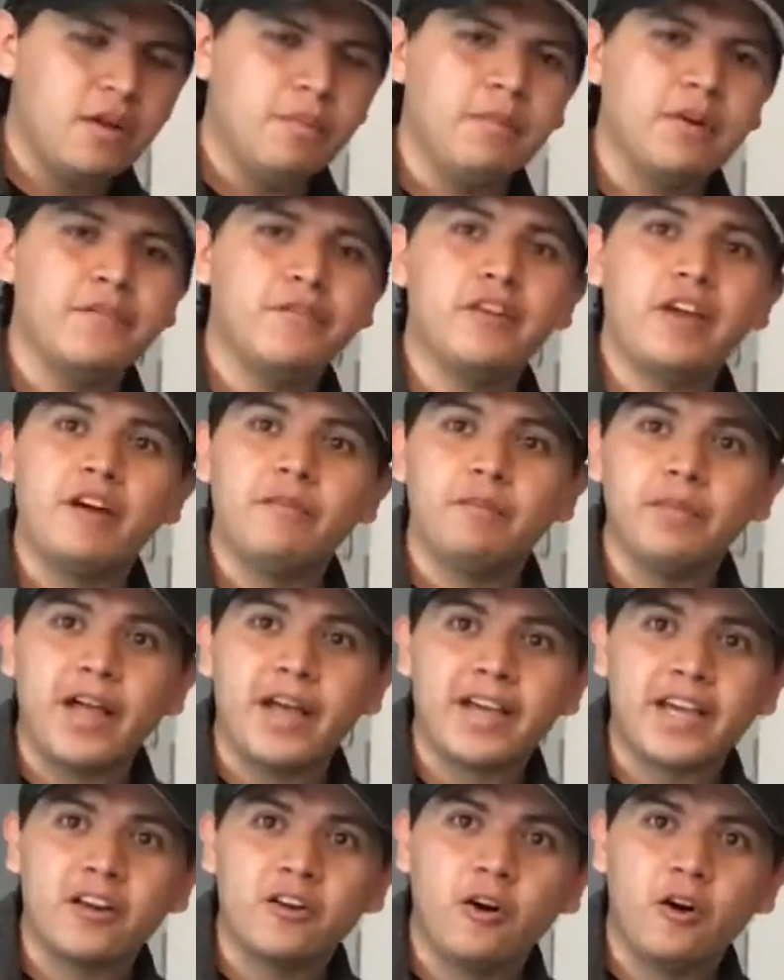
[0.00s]
But if you have
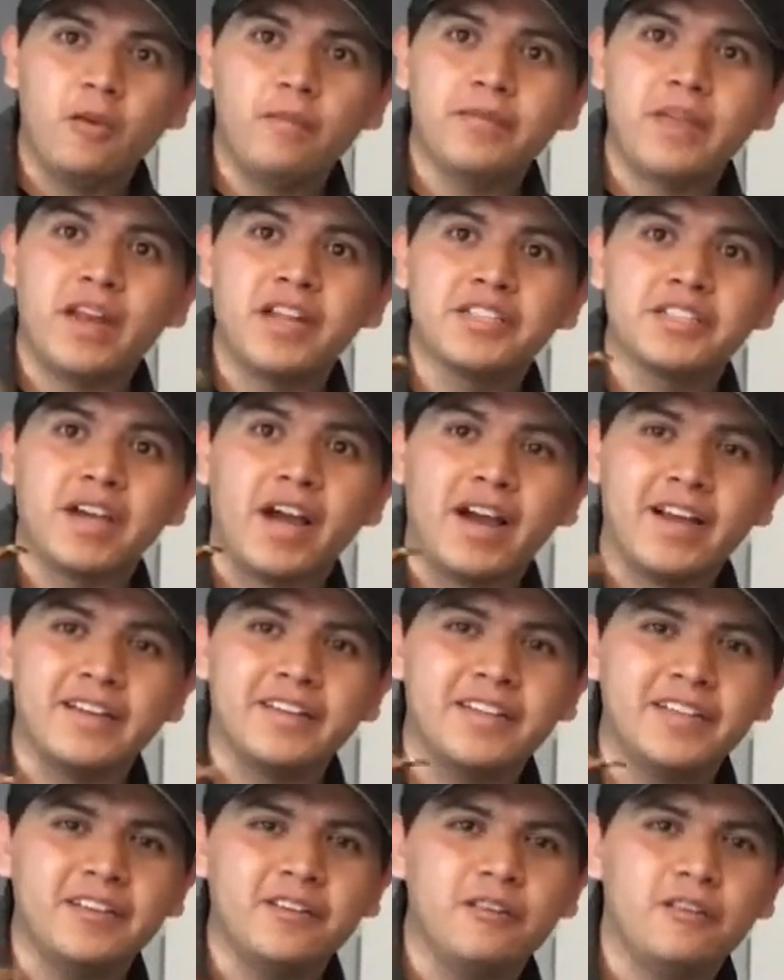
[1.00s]
black at home, that is
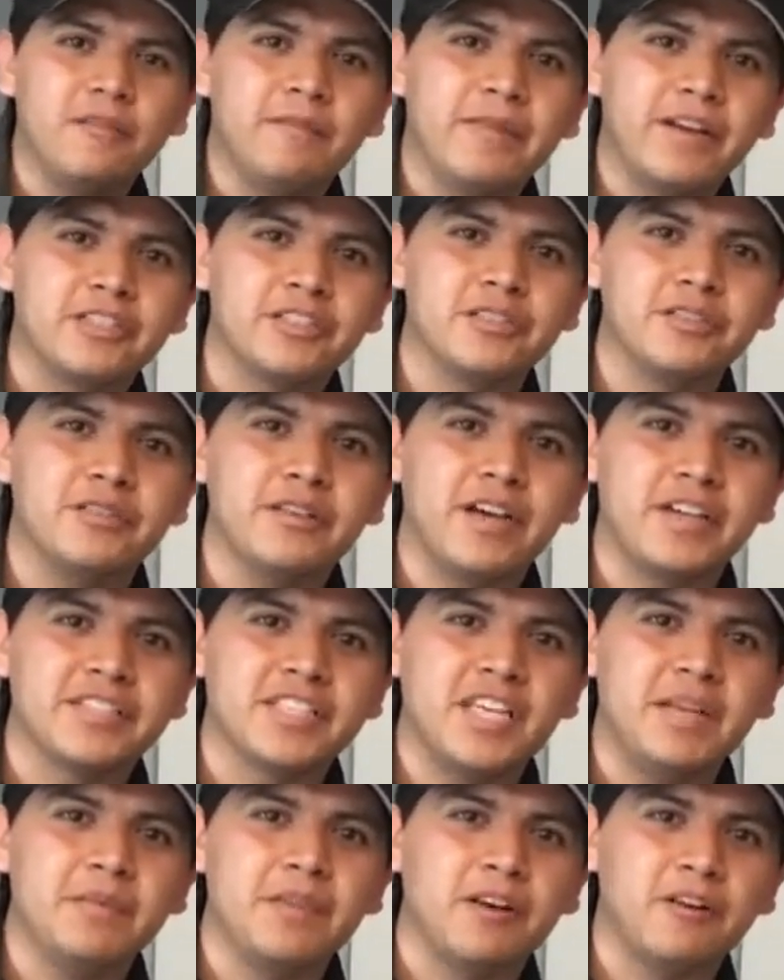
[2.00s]
ideal. Make sure you guys
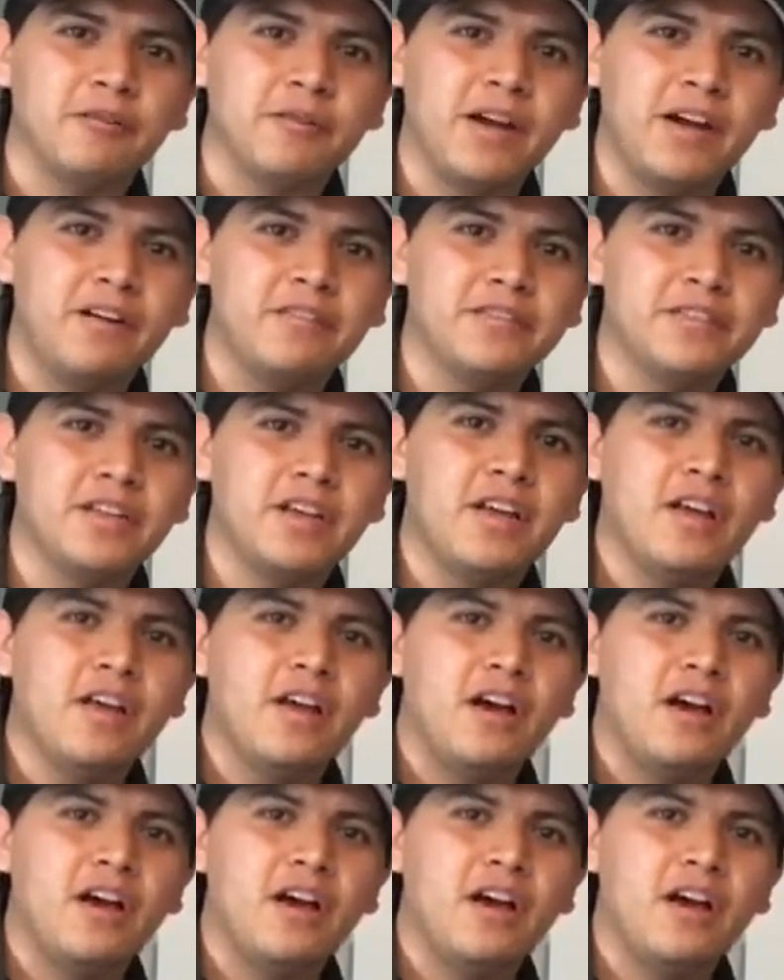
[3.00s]
keep that around.